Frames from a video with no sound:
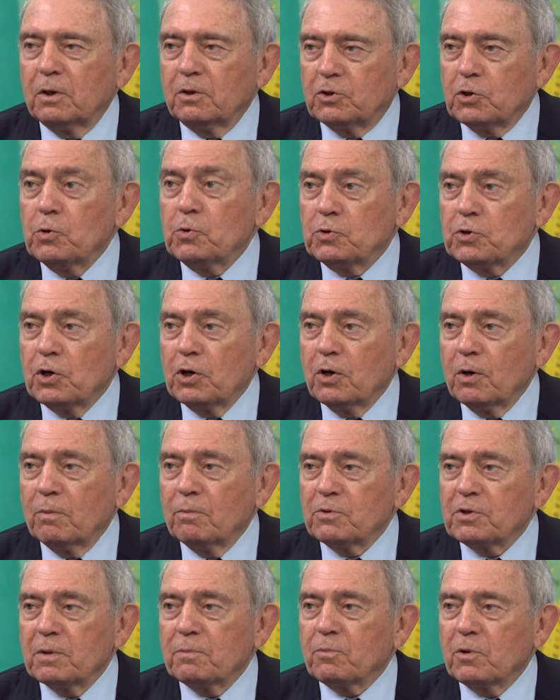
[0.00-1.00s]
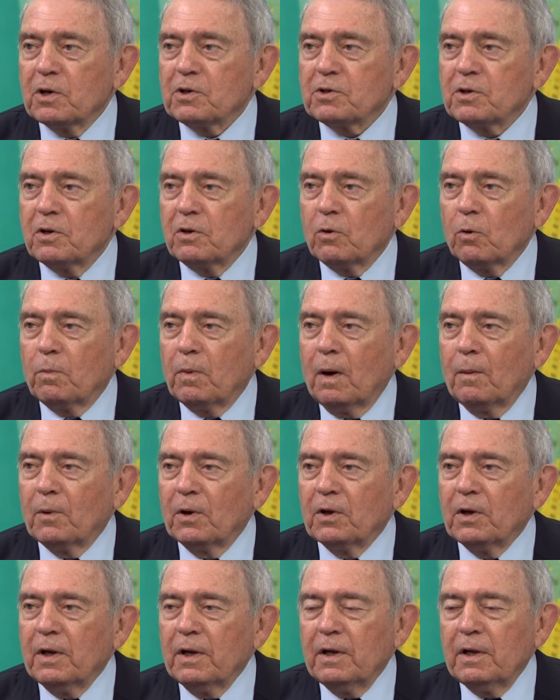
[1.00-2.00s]
two terms that President
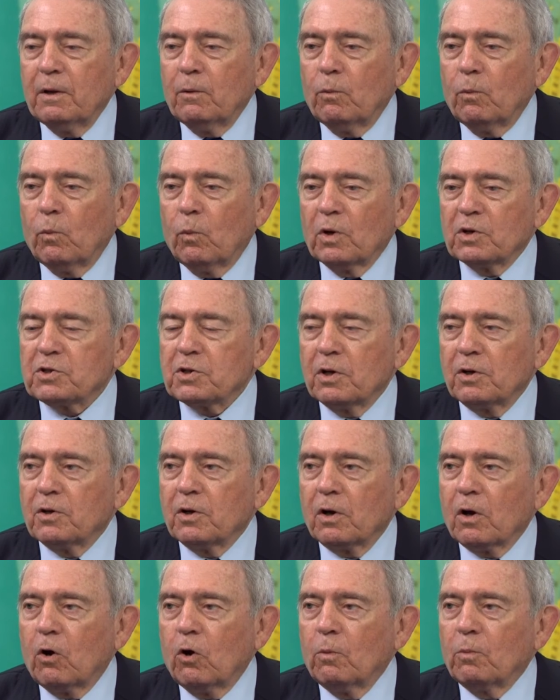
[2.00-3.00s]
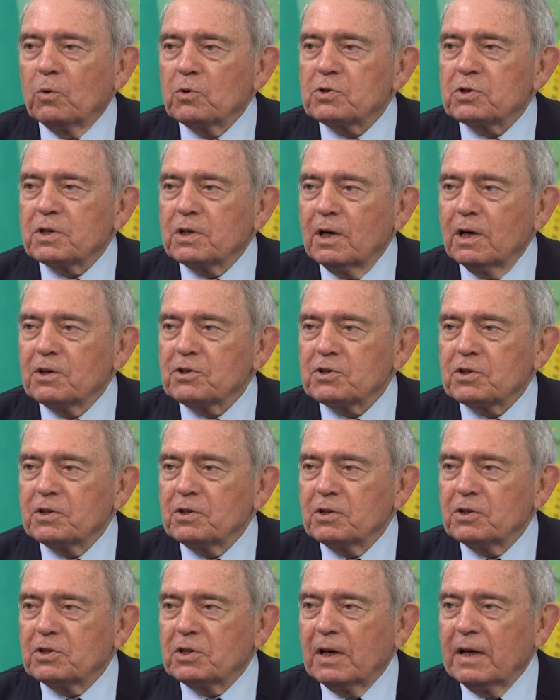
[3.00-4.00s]
Obama wasn't under almost constant
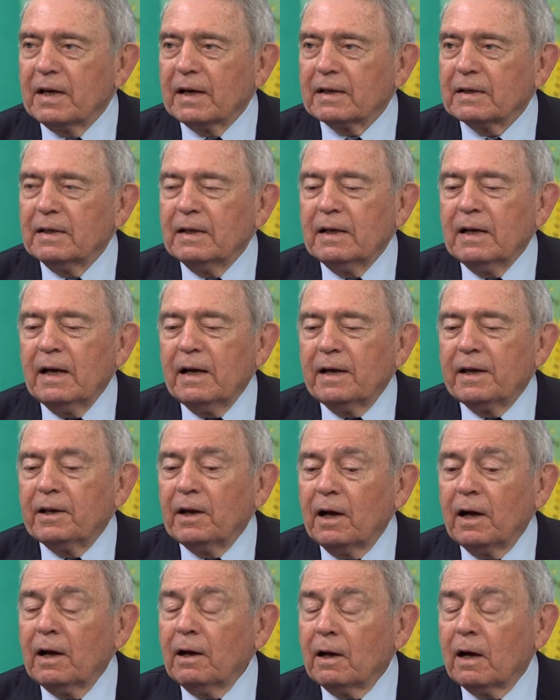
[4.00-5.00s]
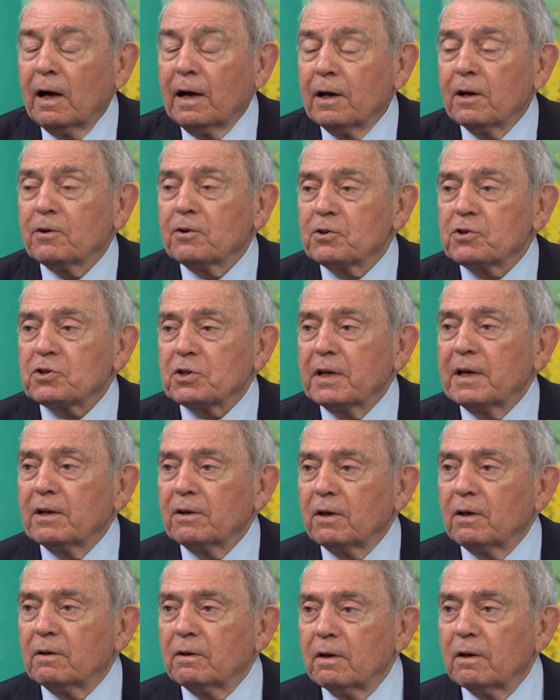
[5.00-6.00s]
attack. And I, I understand
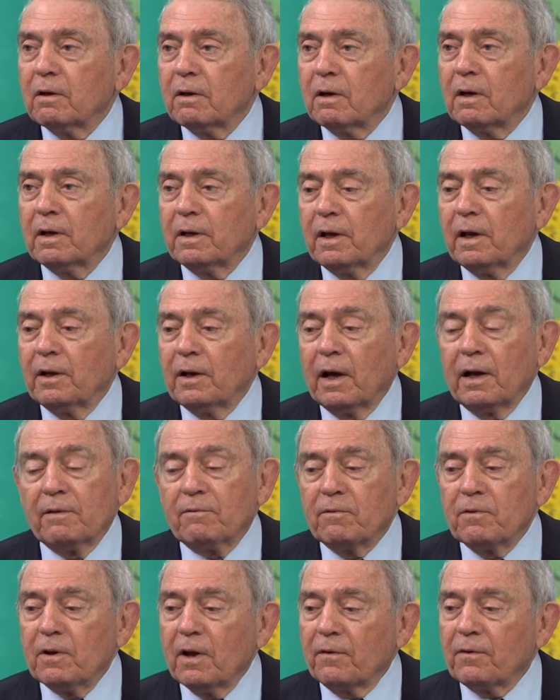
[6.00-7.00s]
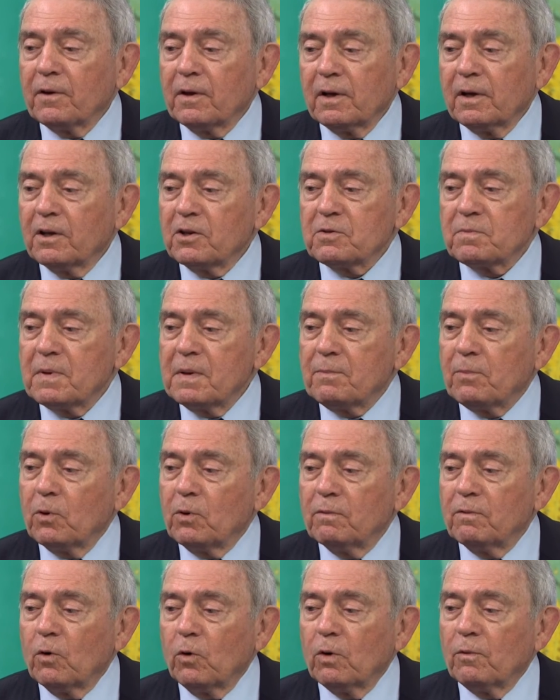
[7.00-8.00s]
that, uh, and I have nothing against people
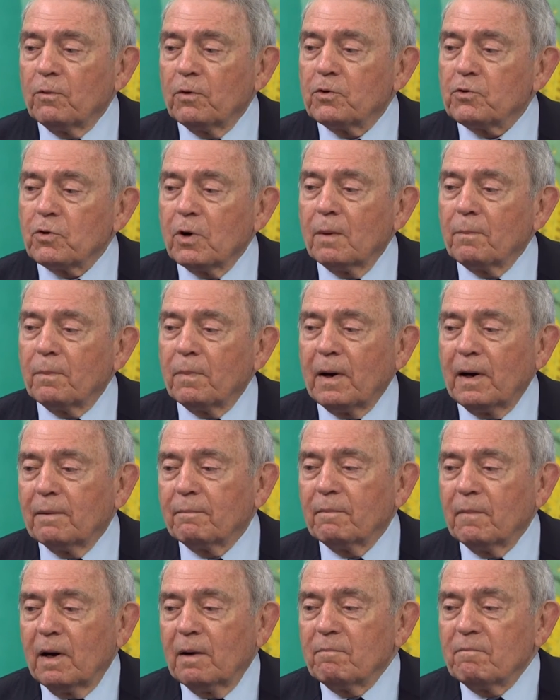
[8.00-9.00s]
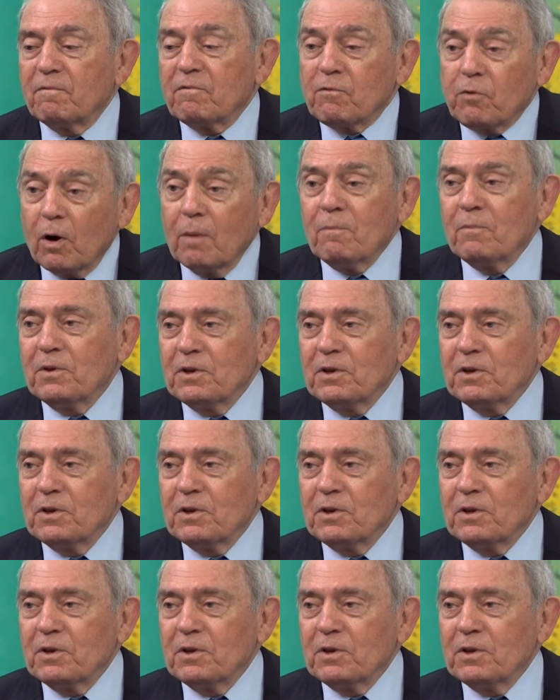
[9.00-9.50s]
who voted for Trump. I'm, I'm from